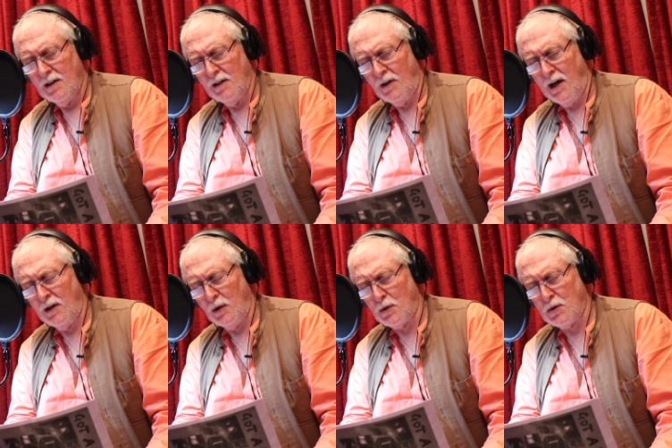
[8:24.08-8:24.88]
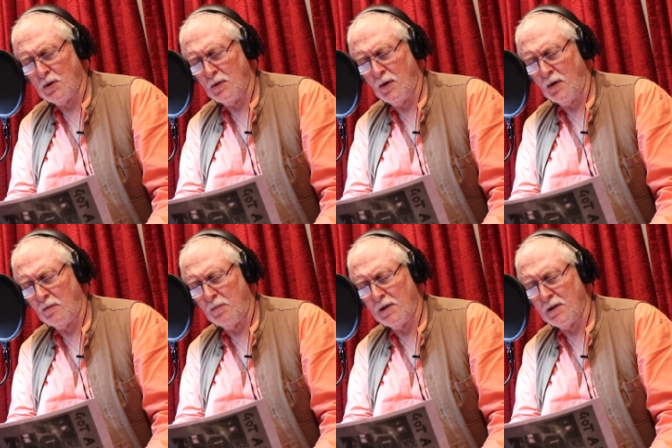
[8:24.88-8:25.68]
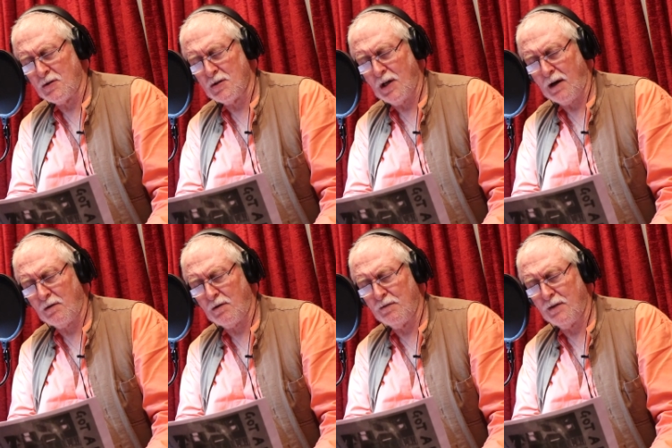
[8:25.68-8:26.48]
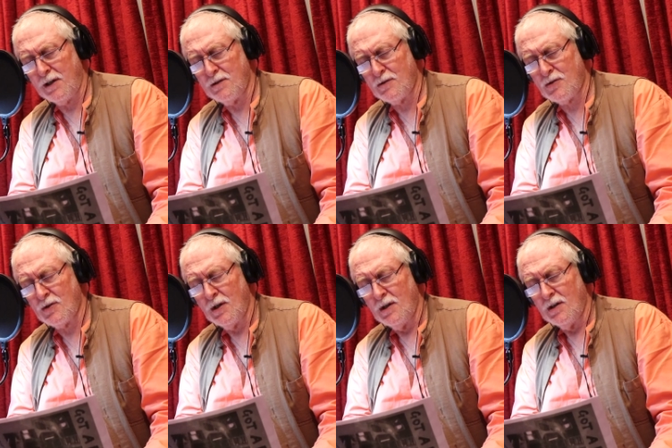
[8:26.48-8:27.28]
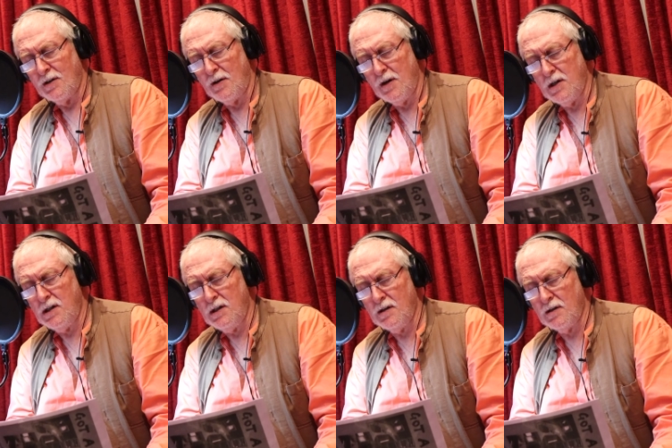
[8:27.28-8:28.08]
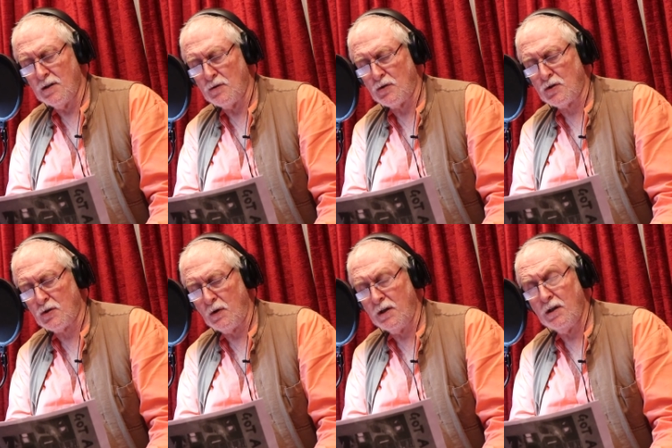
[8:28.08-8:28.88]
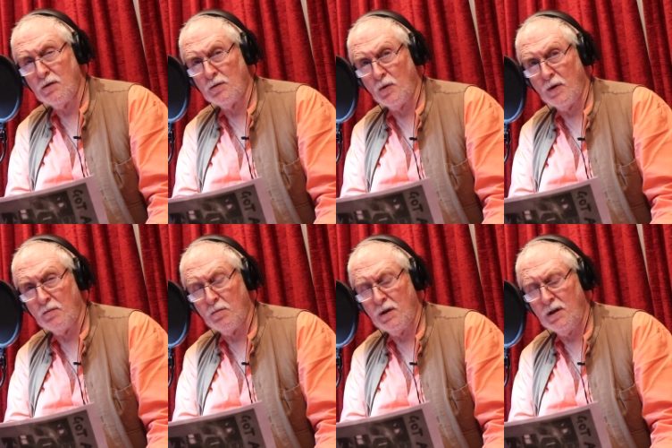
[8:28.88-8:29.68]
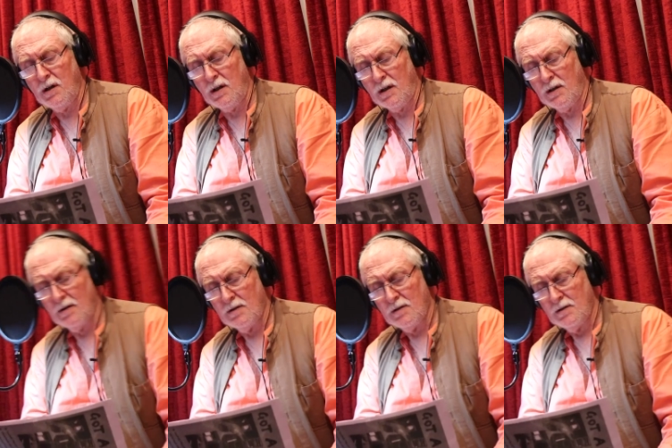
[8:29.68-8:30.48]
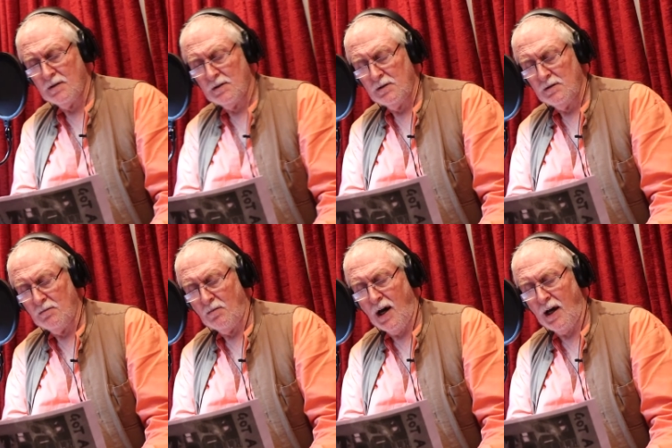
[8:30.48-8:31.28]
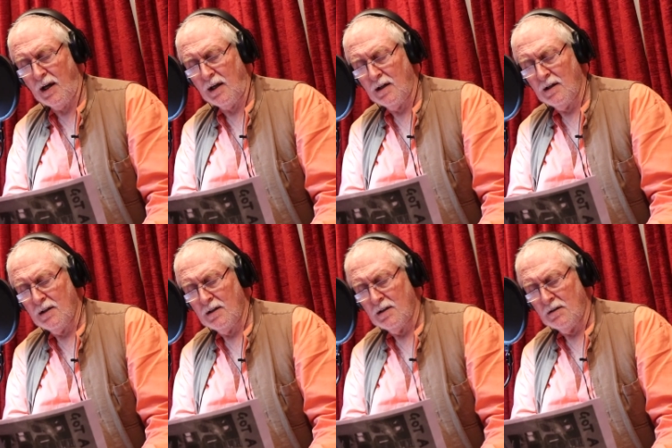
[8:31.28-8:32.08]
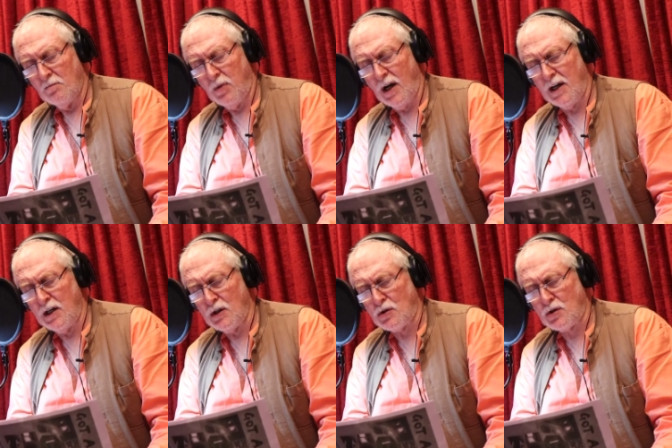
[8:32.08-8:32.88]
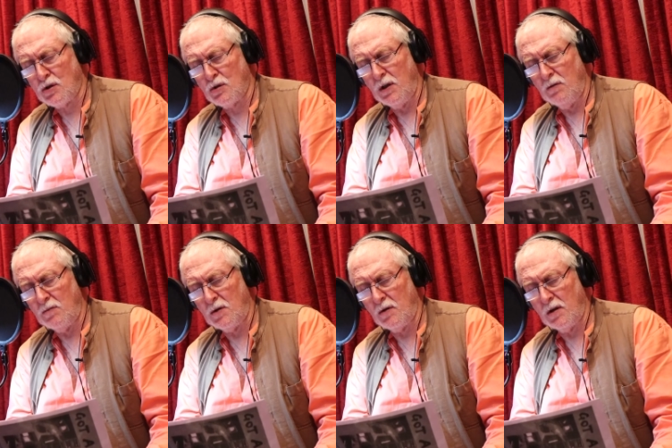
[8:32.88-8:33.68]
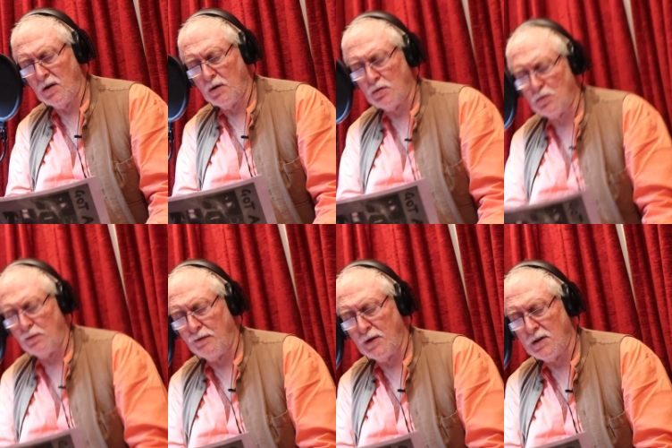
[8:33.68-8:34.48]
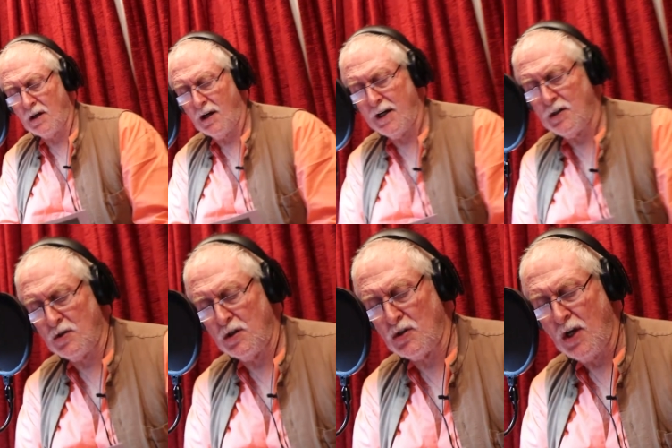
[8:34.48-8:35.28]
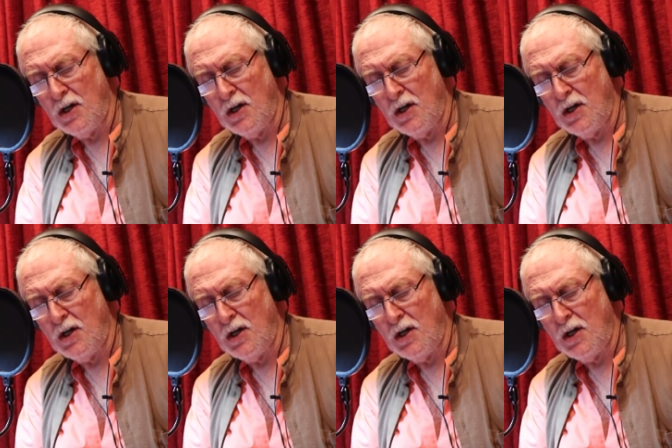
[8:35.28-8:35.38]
Have I also not been a sacrifice, lean and stringy though it be? My blood has streamed to the earth to fertilize these